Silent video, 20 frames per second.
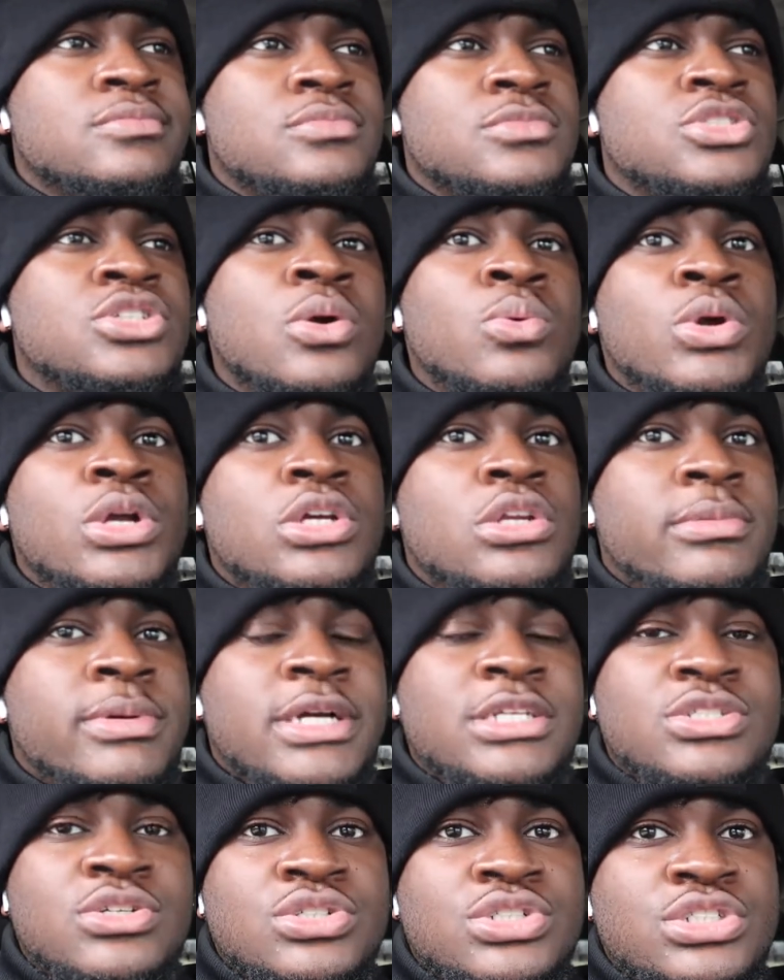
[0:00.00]
start working on
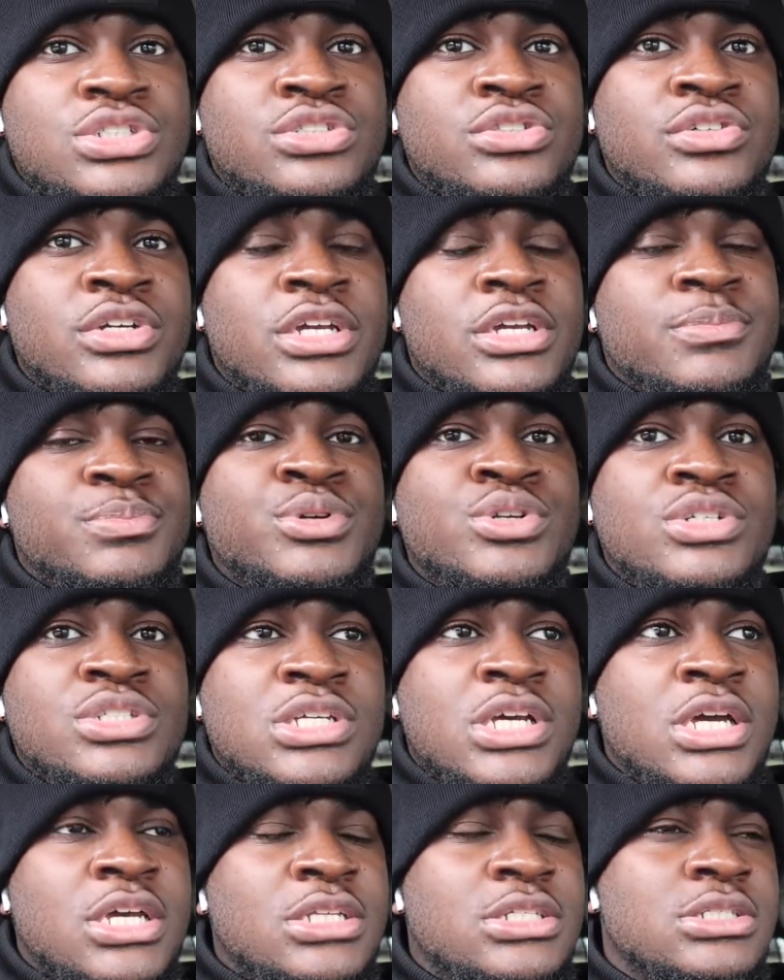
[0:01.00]
my associate's degree in computer
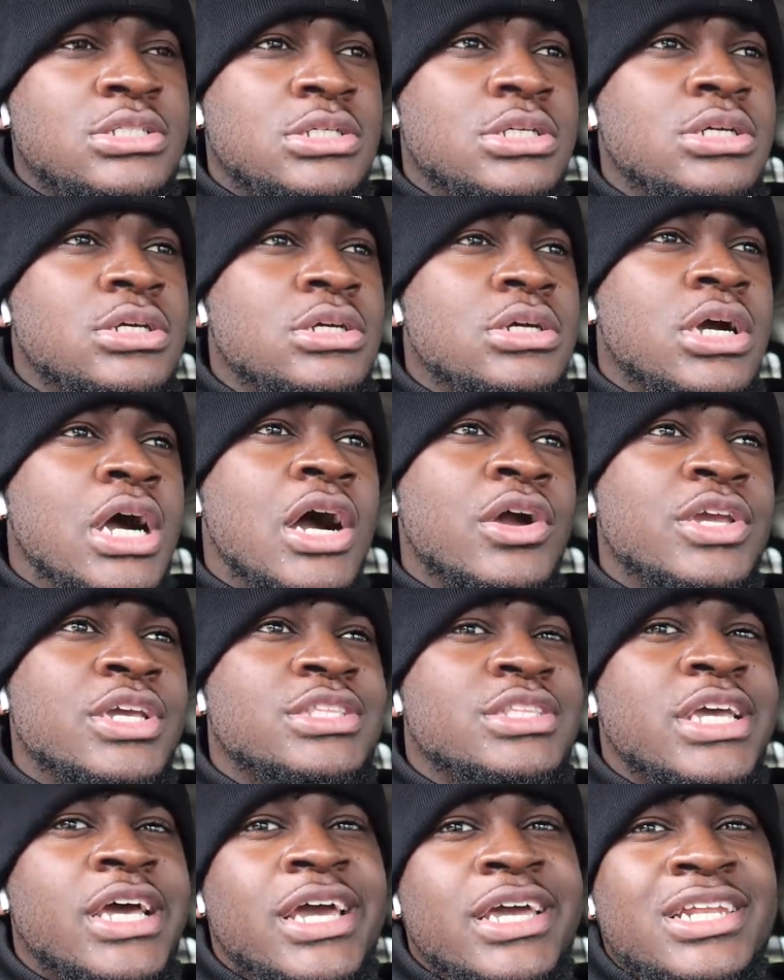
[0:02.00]
science. I'll
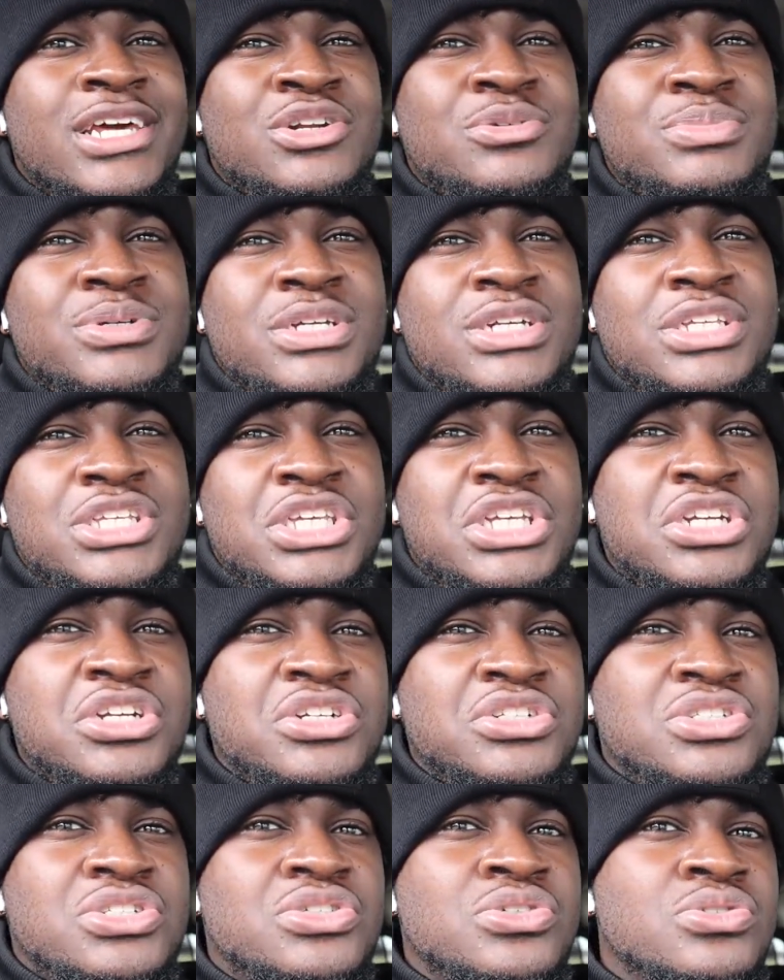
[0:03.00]
get that. That'll be a
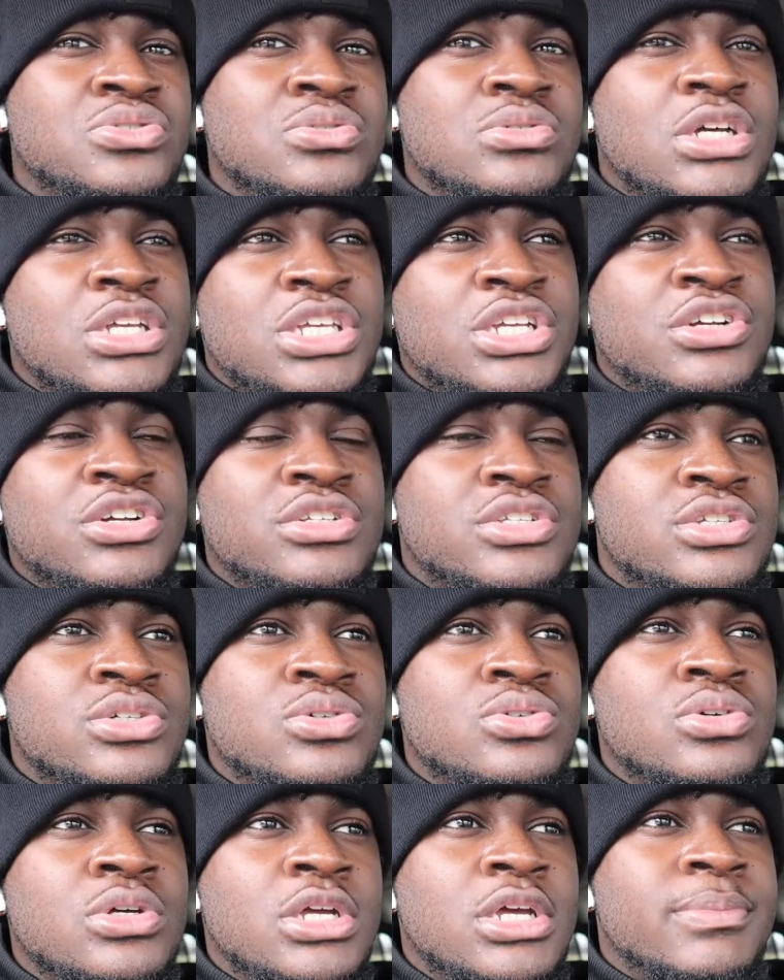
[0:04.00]
year, two, a year or
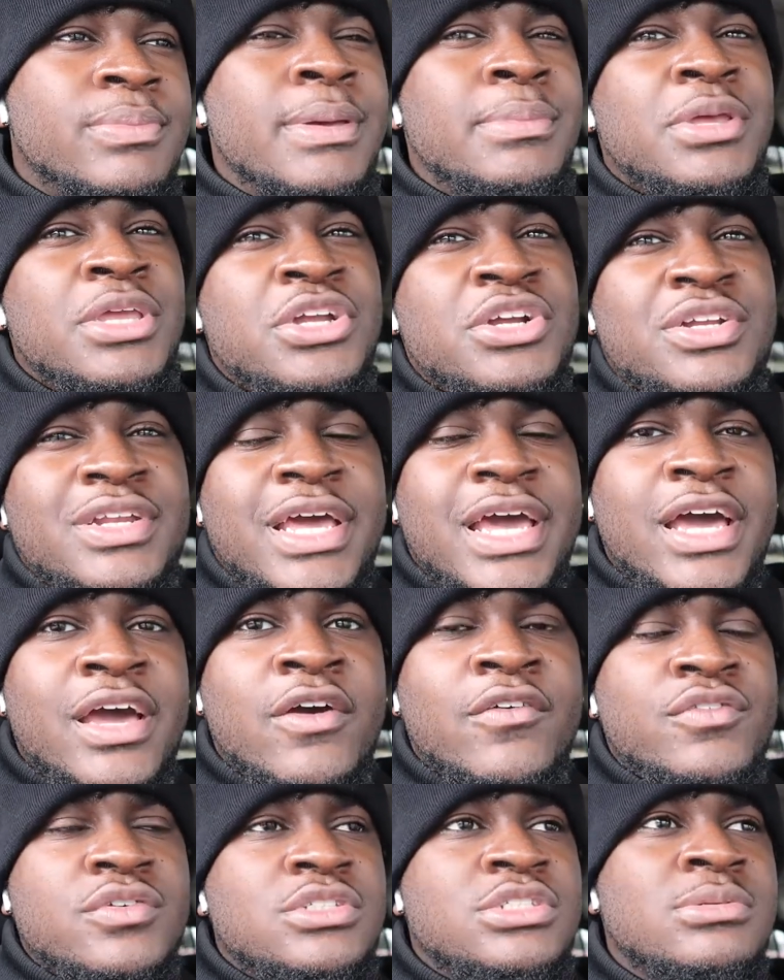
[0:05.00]
two, maybe a year and a
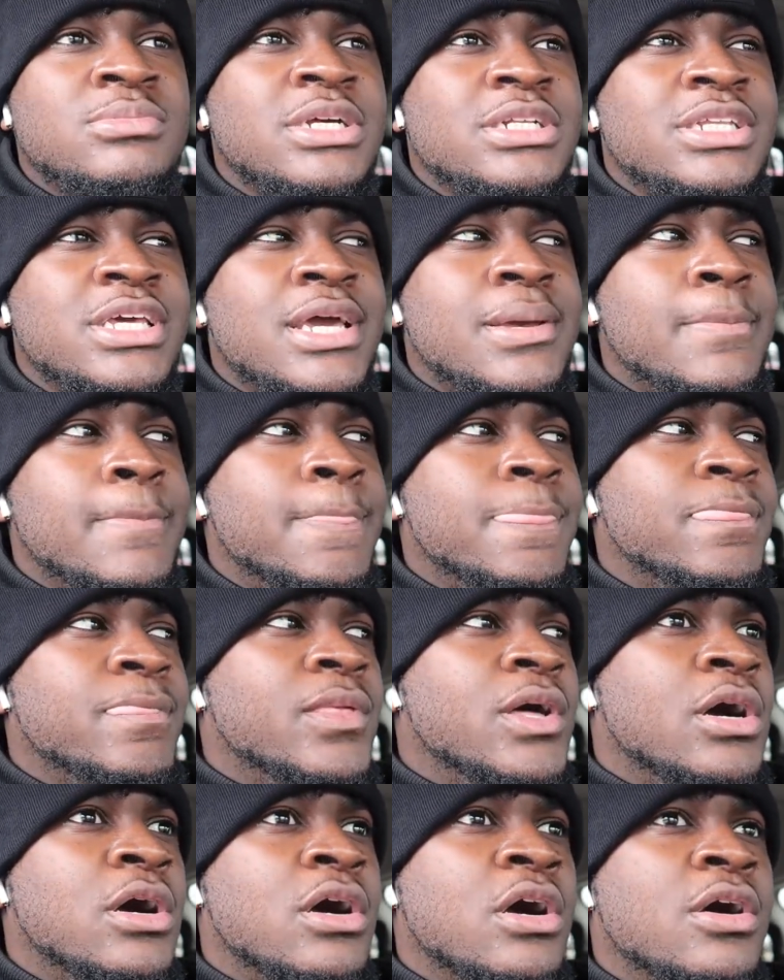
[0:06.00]
half, something like that.
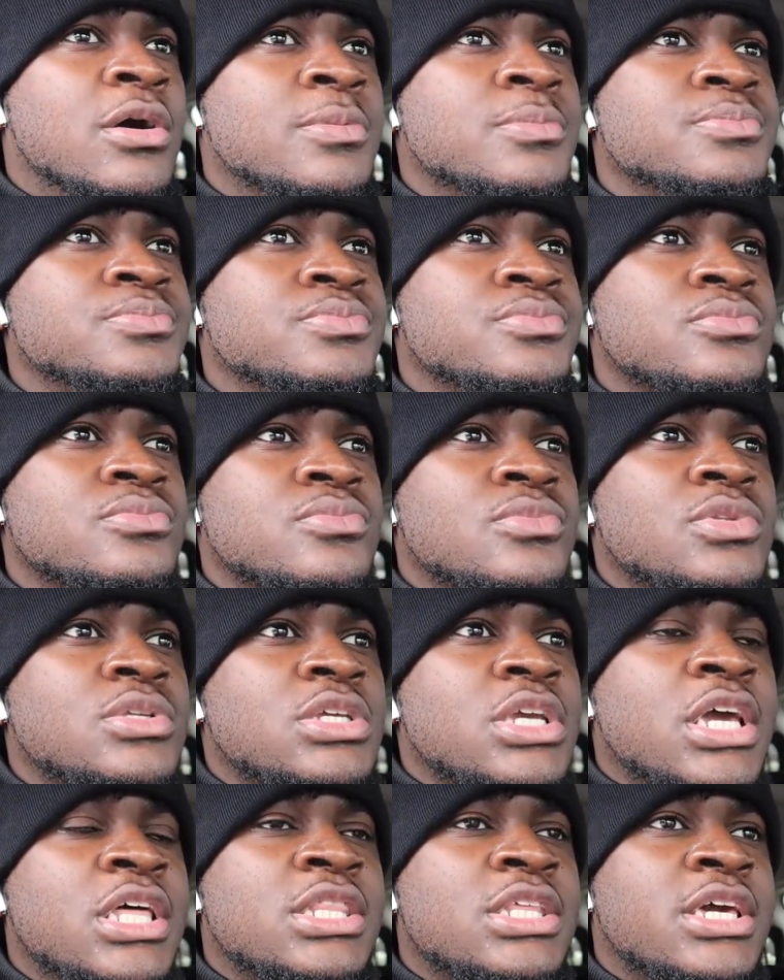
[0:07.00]
Um,
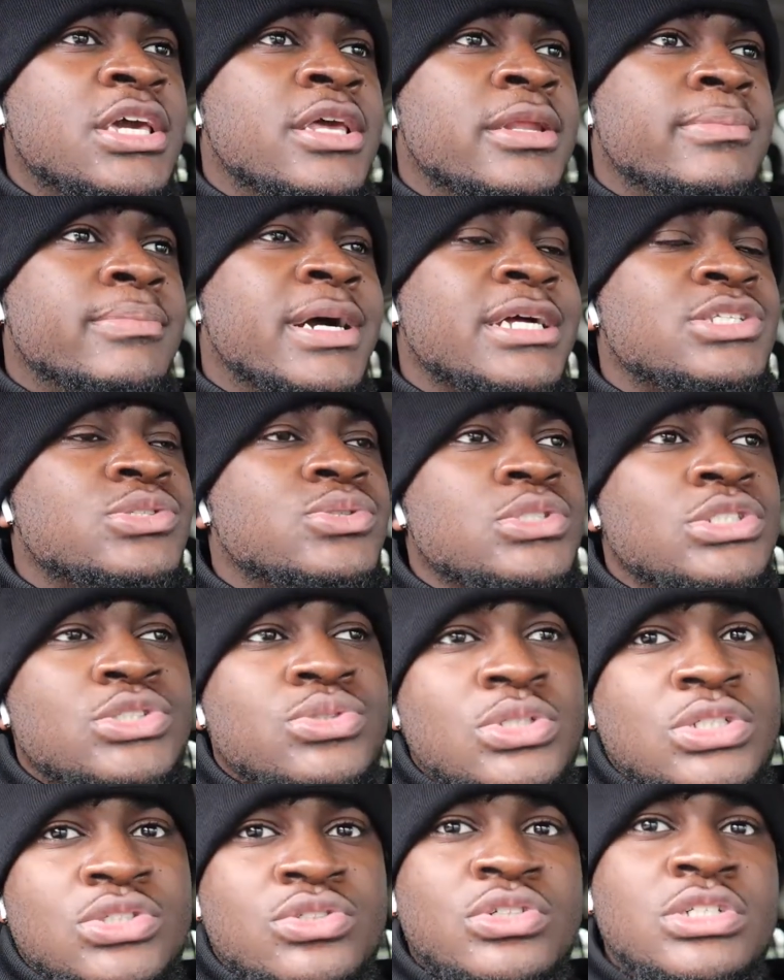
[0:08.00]
and then by twenty
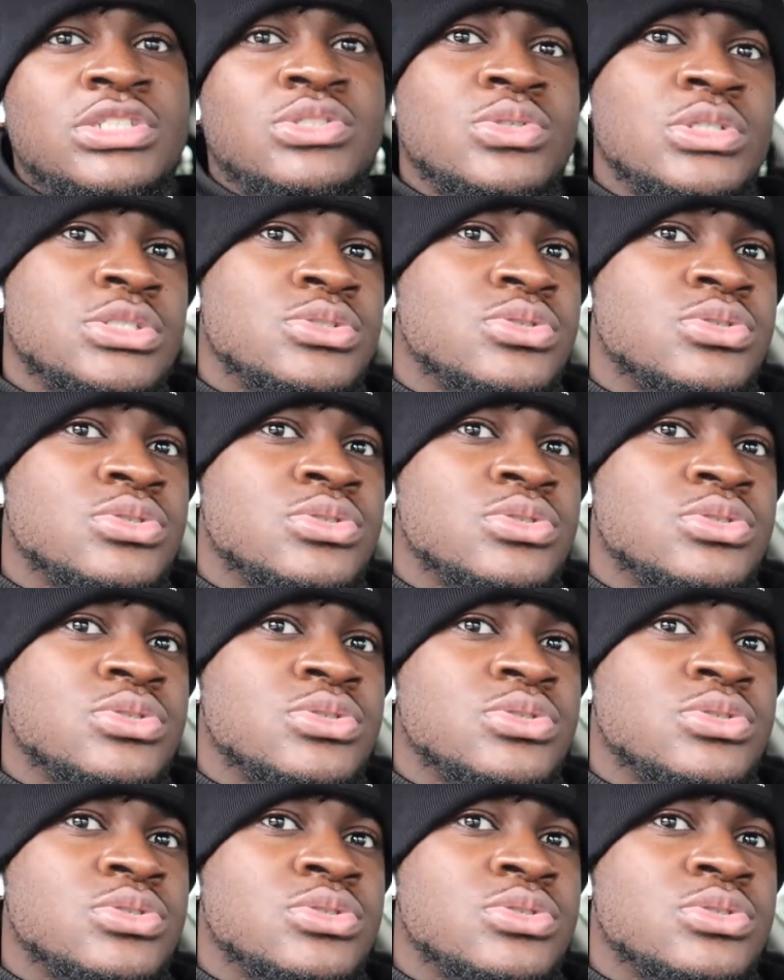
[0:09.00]
twenty-three, twenty